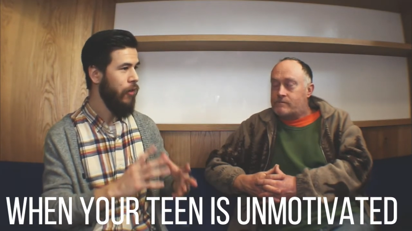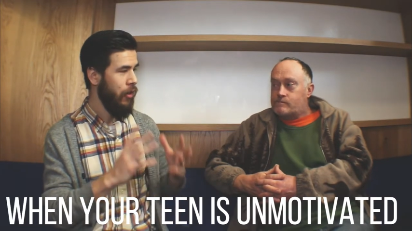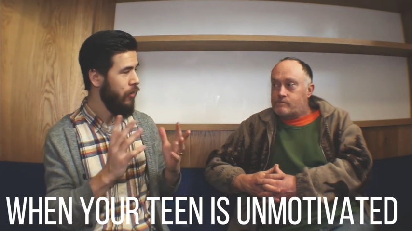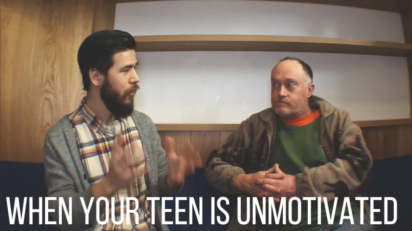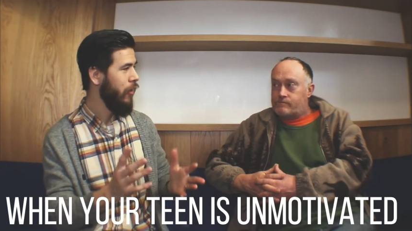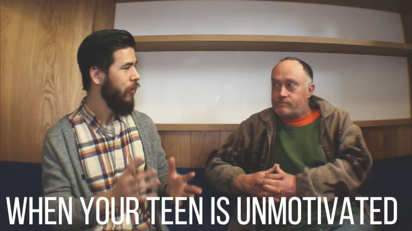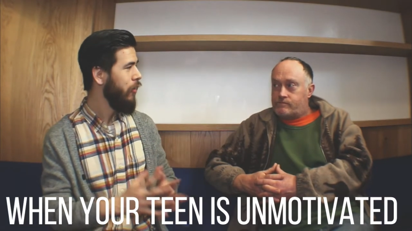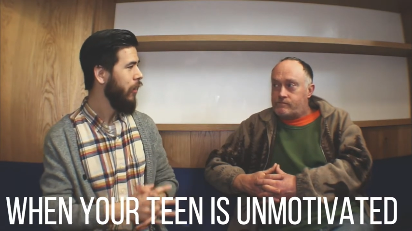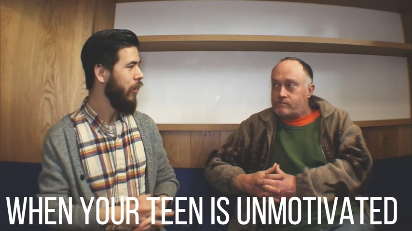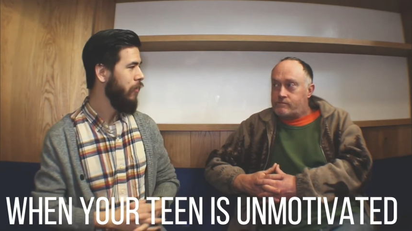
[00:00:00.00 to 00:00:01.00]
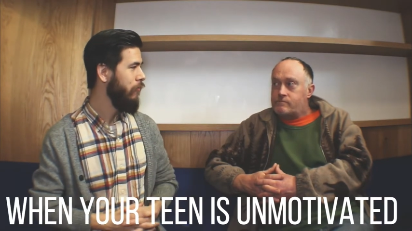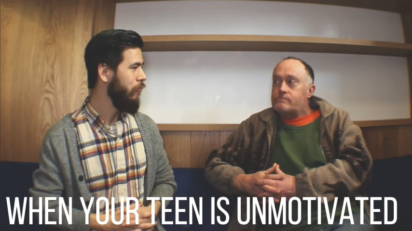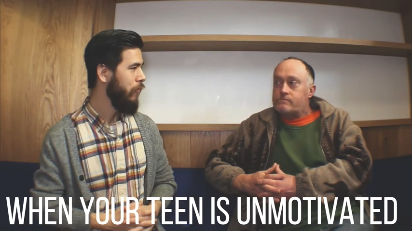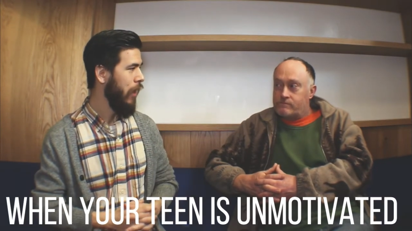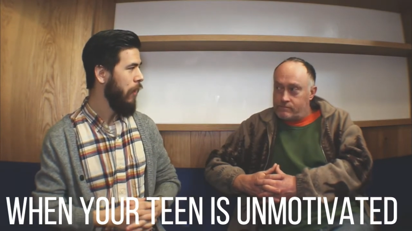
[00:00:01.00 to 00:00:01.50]
Speaker 1: got a daughter. Uh,
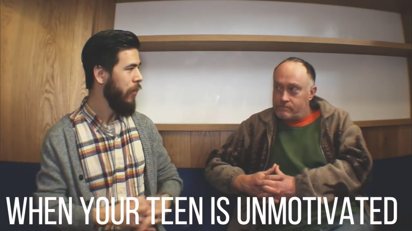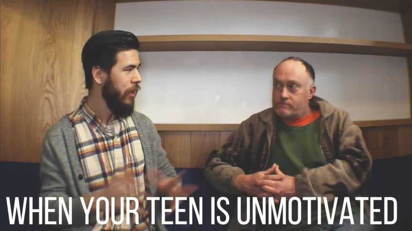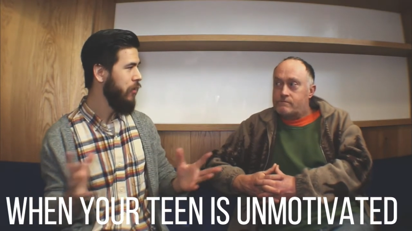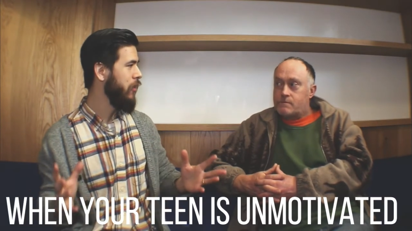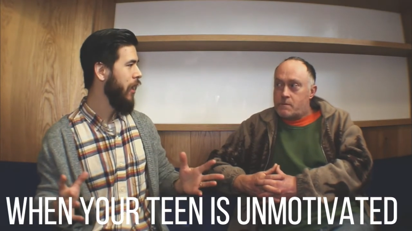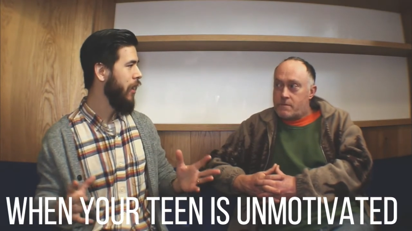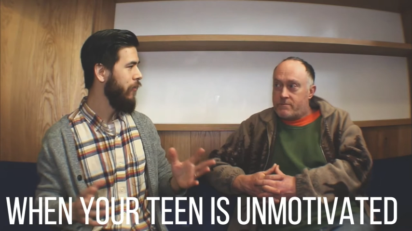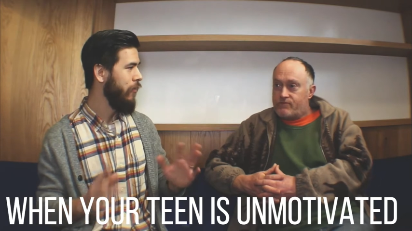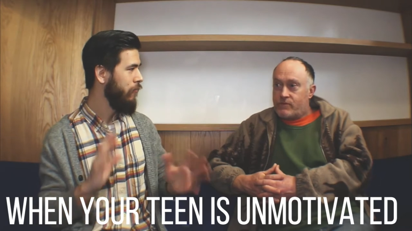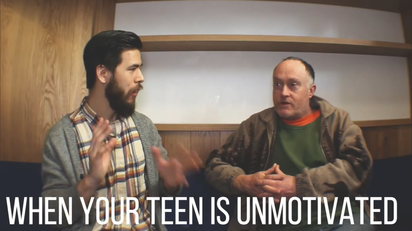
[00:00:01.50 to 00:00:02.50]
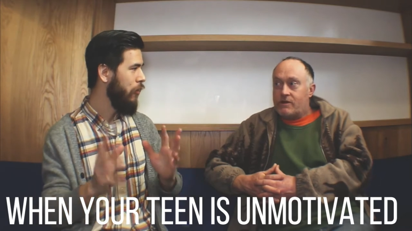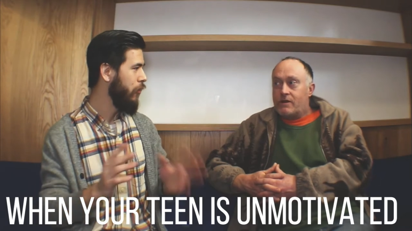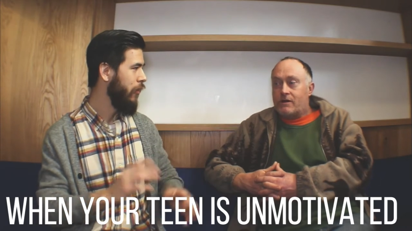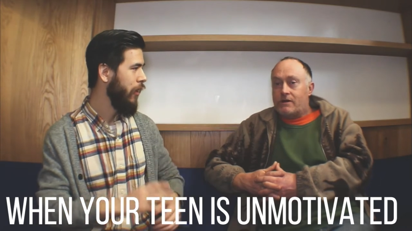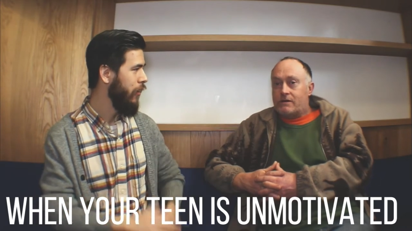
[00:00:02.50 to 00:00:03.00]
how many kids do you have, and how old
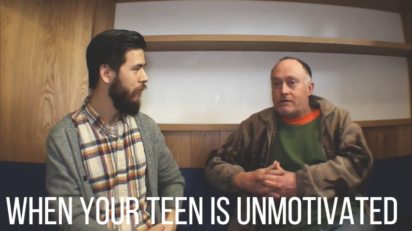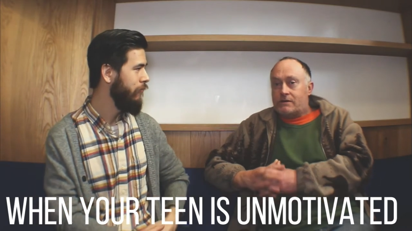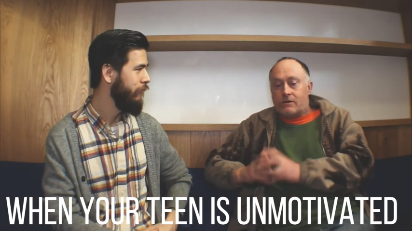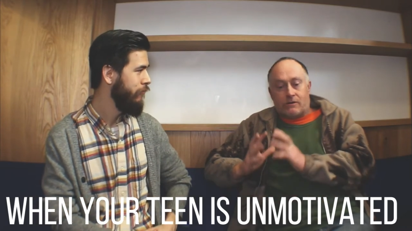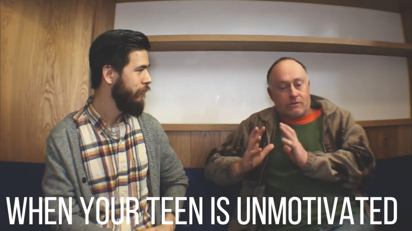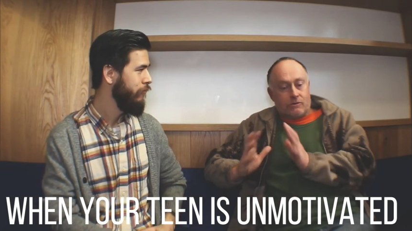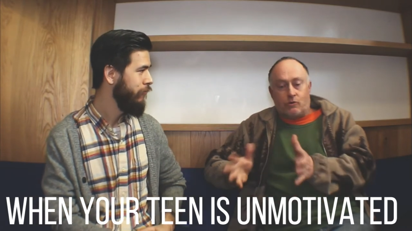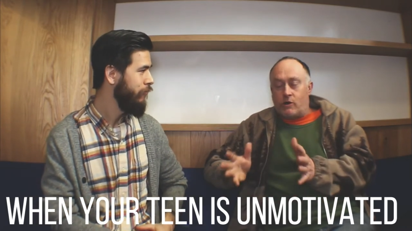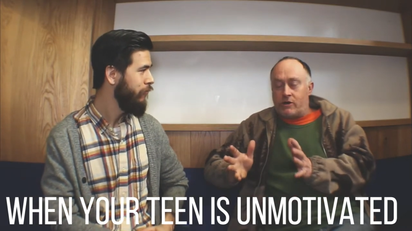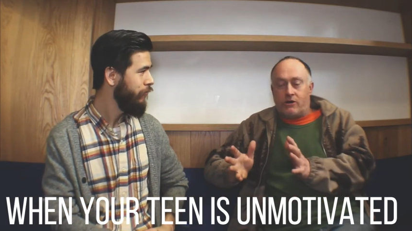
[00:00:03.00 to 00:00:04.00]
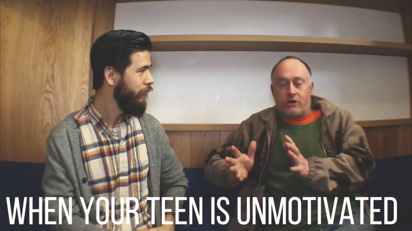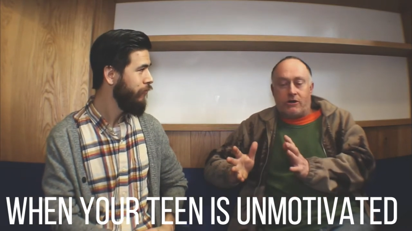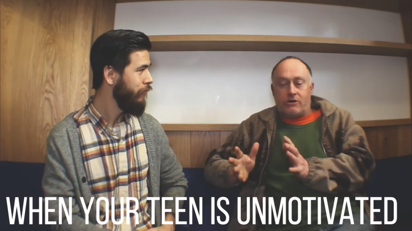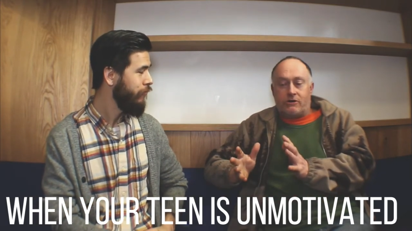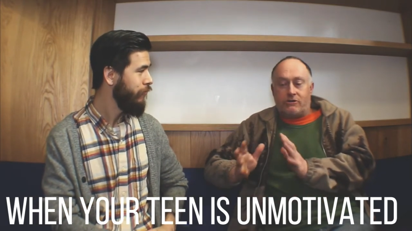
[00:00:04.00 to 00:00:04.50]
are they?
Speaker 2: One
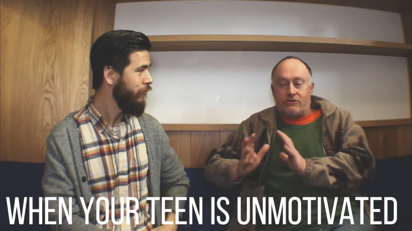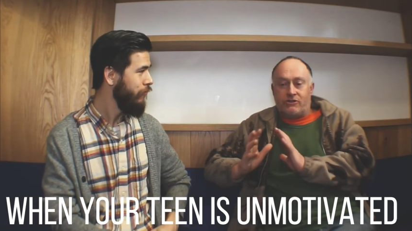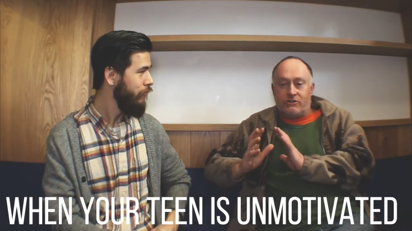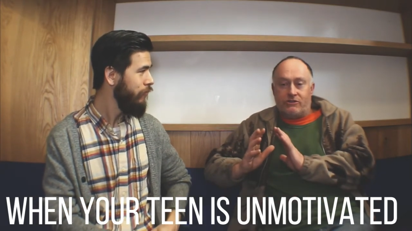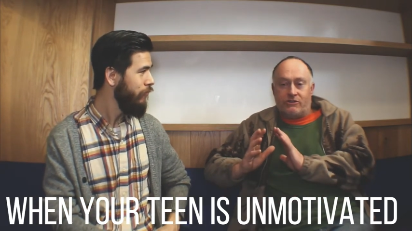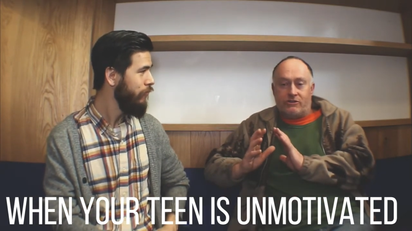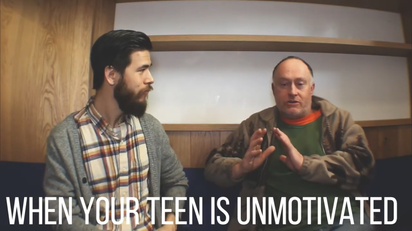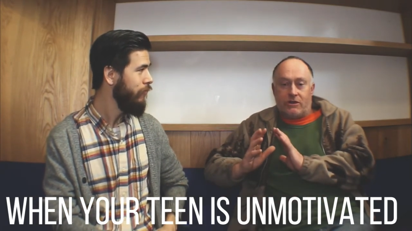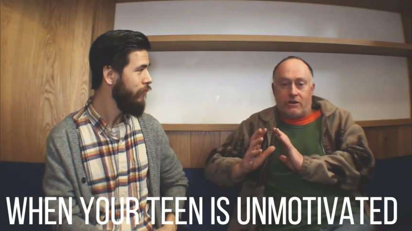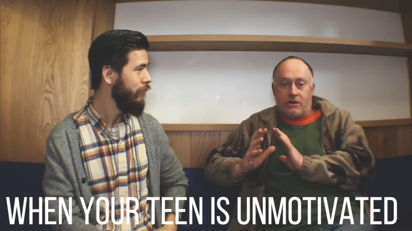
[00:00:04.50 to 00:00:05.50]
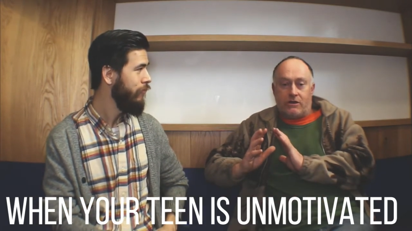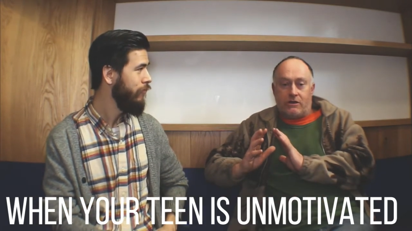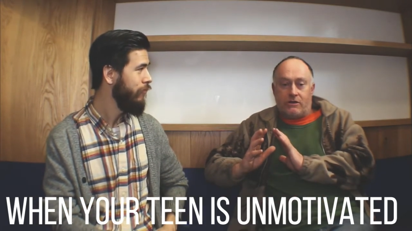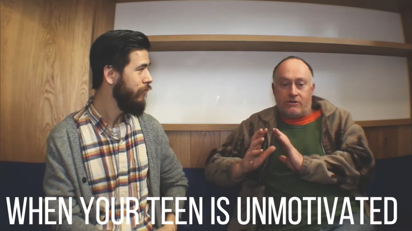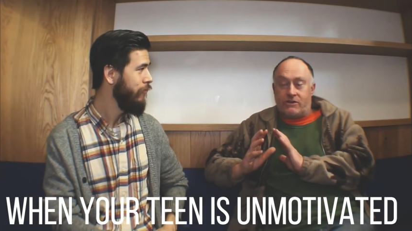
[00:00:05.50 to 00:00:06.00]
daughter, she's
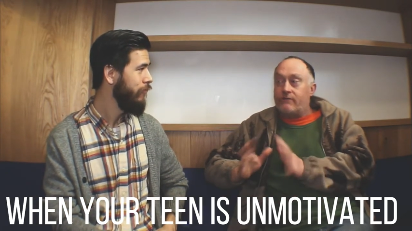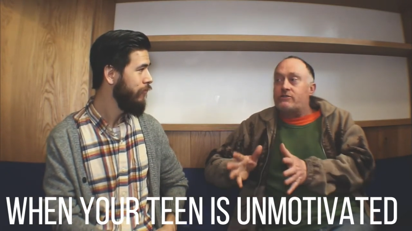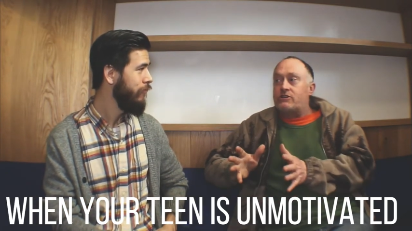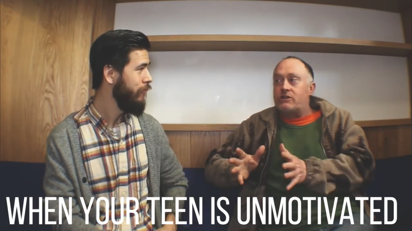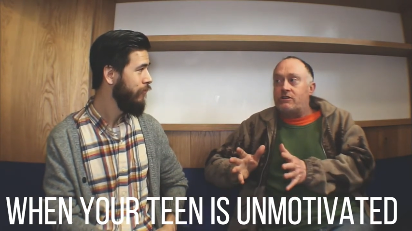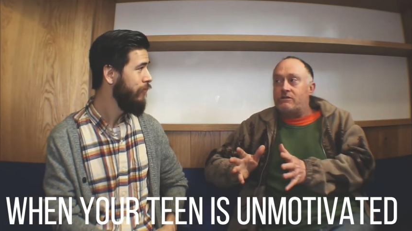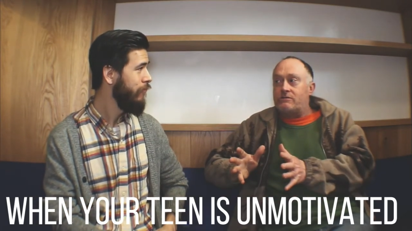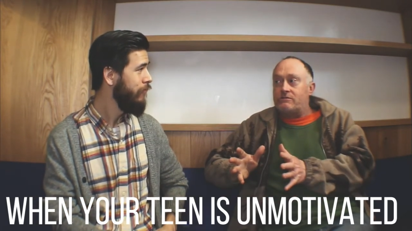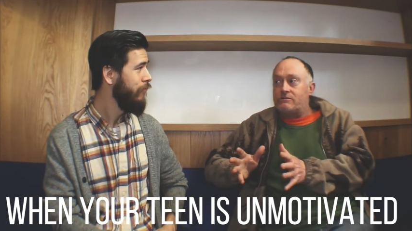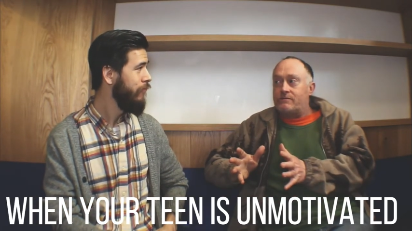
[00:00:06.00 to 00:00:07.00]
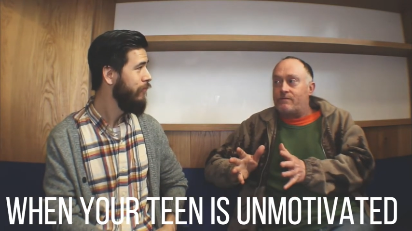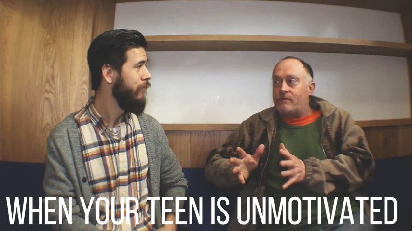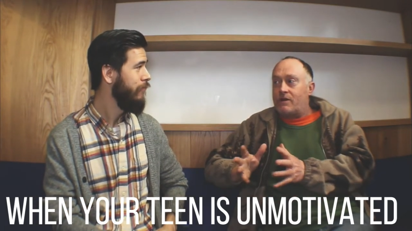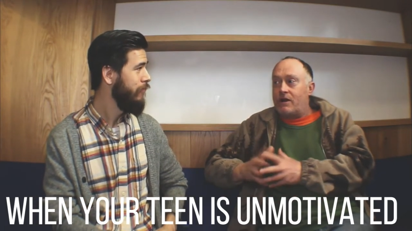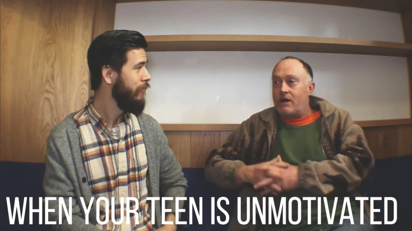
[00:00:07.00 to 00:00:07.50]
uh, seventeen,
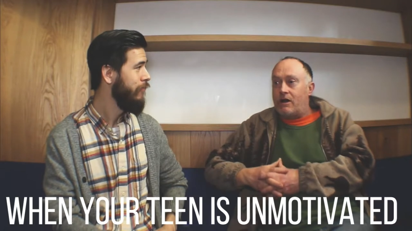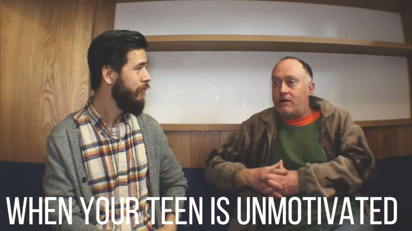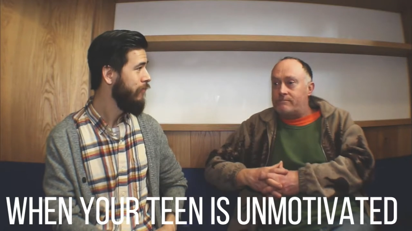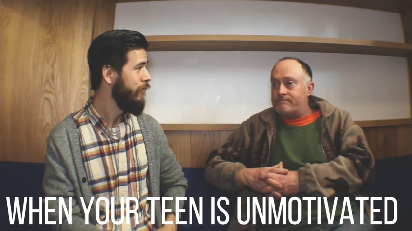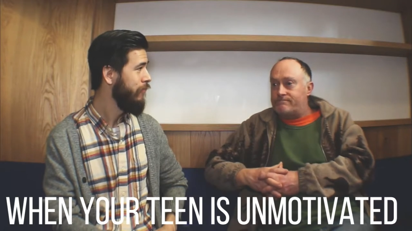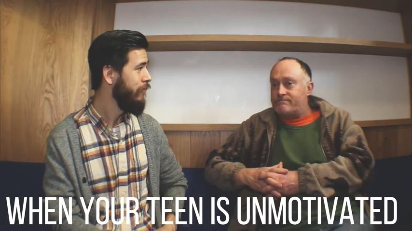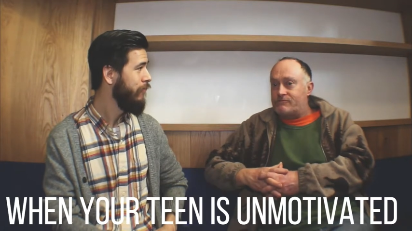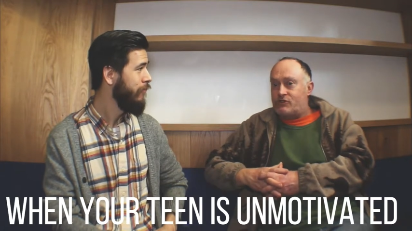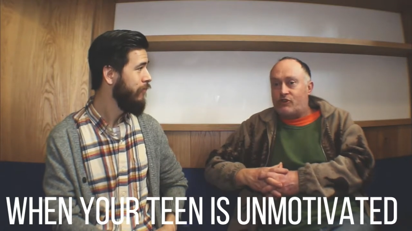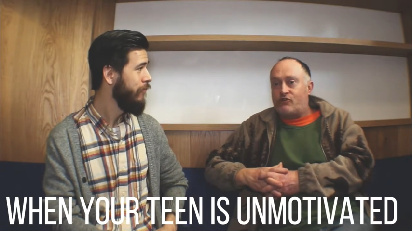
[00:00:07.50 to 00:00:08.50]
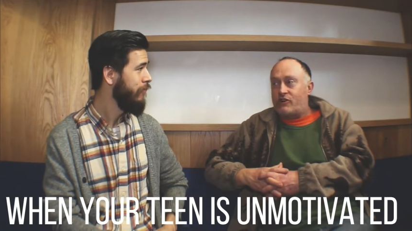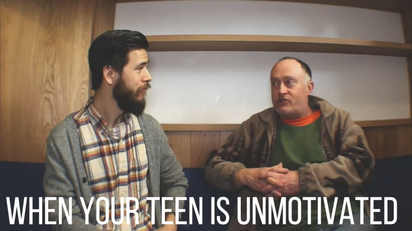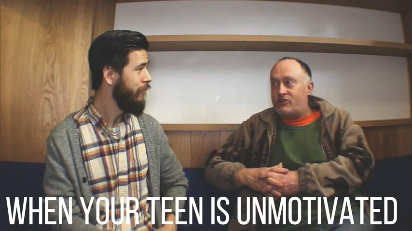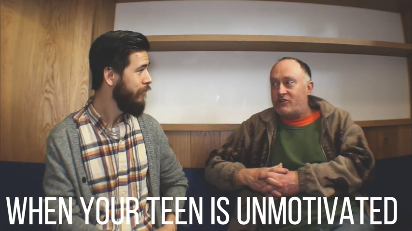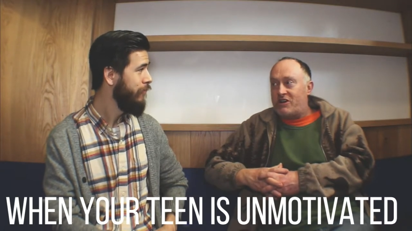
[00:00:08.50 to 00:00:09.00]
um, just
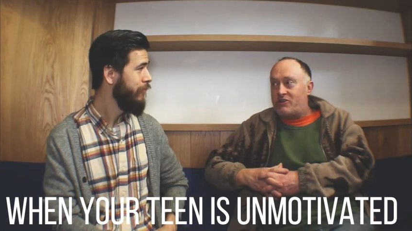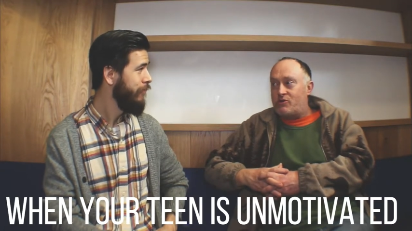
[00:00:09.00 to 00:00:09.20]
finishing grade